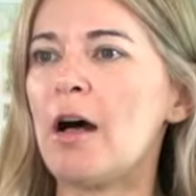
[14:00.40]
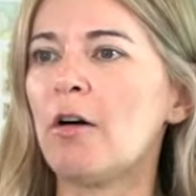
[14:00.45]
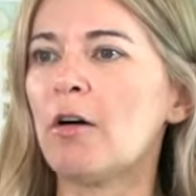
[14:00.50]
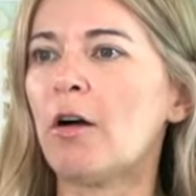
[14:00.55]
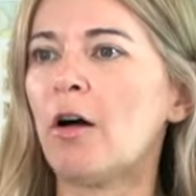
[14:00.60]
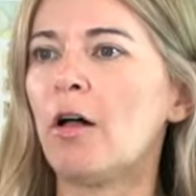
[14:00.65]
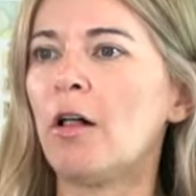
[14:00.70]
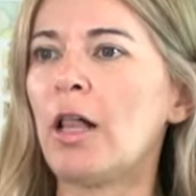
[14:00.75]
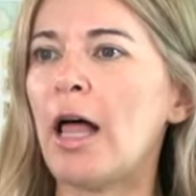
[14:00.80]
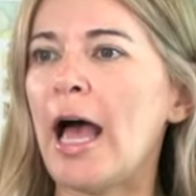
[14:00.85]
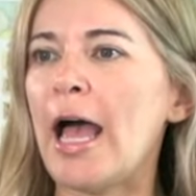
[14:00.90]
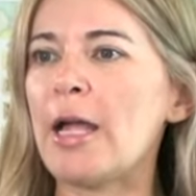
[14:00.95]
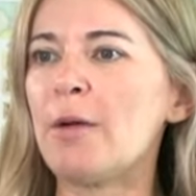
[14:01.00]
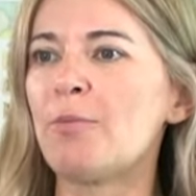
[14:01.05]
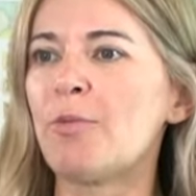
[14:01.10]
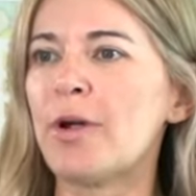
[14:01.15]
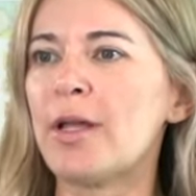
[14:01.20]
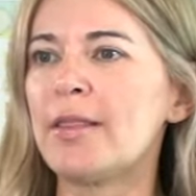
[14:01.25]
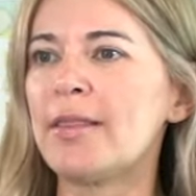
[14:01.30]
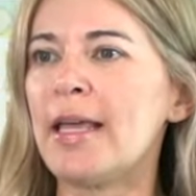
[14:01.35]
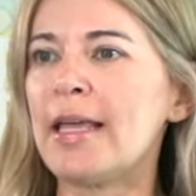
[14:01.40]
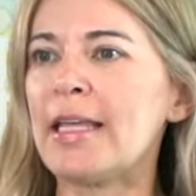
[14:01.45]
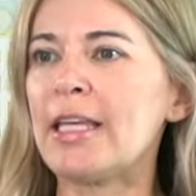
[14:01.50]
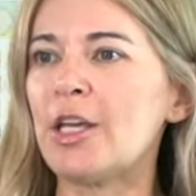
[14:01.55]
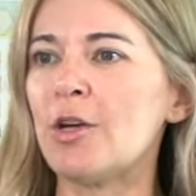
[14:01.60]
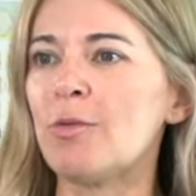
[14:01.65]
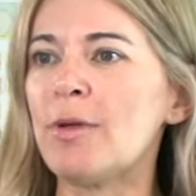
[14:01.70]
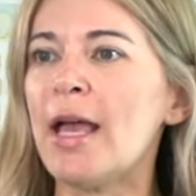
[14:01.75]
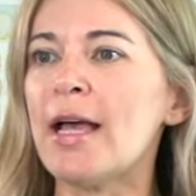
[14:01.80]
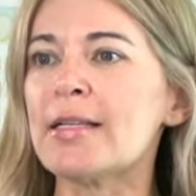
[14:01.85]
alcohol hybrid.
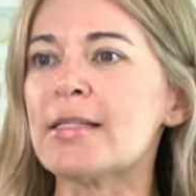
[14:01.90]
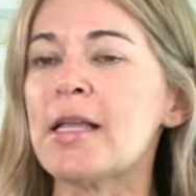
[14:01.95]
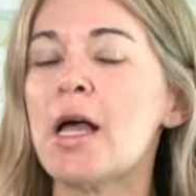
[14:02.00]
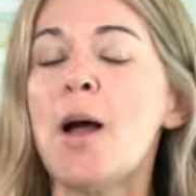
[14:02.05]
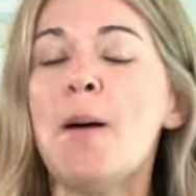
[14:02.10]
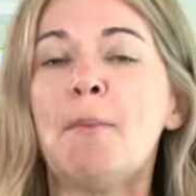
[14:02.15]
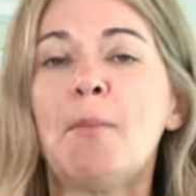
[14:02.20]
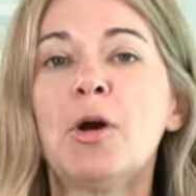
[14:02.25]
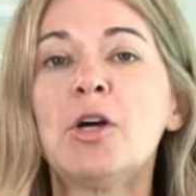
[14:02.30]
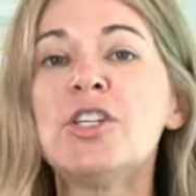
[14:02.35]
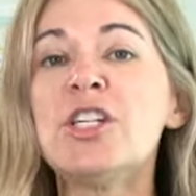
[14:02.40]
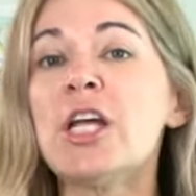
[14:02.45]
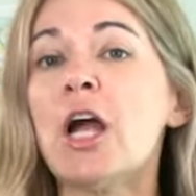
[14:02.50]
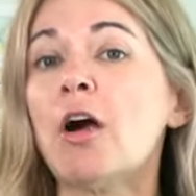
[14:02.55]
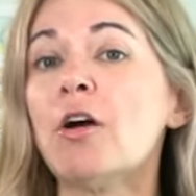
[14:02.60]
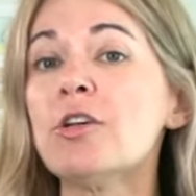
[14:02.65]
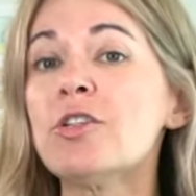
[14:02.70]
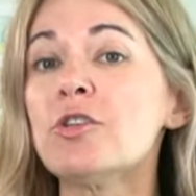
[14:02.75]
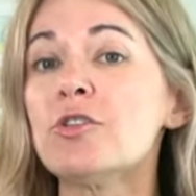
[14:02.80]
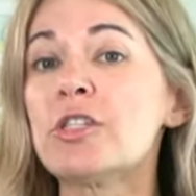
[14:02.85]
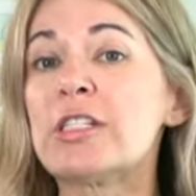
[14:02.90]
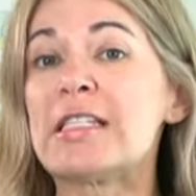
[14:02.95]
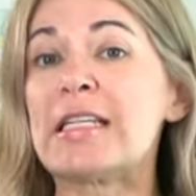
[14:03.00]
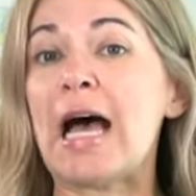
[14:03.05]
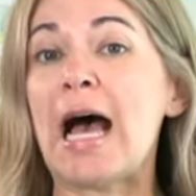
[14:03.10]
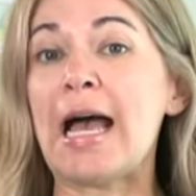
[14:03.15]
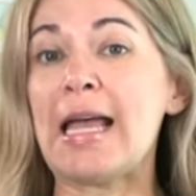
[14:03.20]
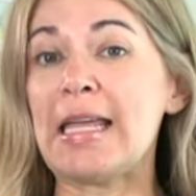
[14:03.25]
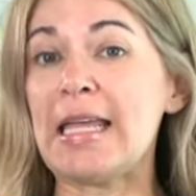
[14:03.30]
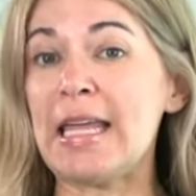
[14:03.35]
Thank you. Yes, Margie, ours are
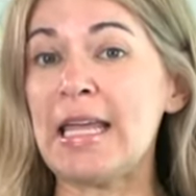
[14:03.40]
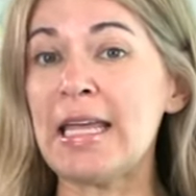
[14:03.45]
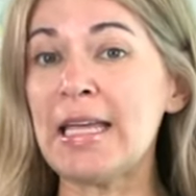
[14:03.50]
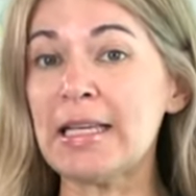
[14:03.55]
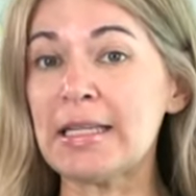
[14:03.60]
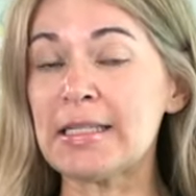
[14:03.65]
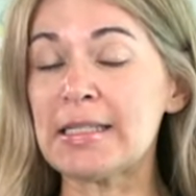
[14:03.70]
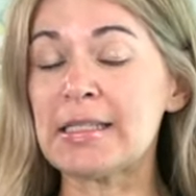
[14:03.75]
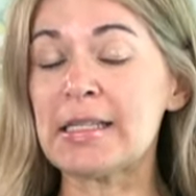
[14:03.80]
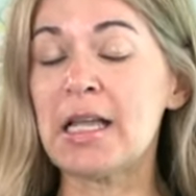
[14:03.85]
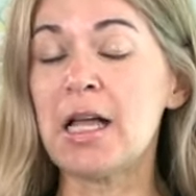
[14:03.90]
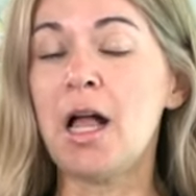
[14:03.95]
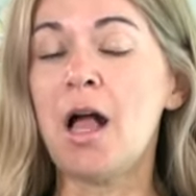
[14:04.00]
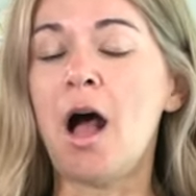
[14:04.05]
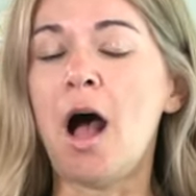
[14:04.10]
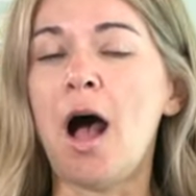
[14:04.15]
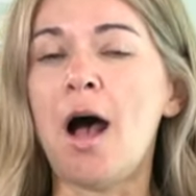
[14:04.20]
dye inks,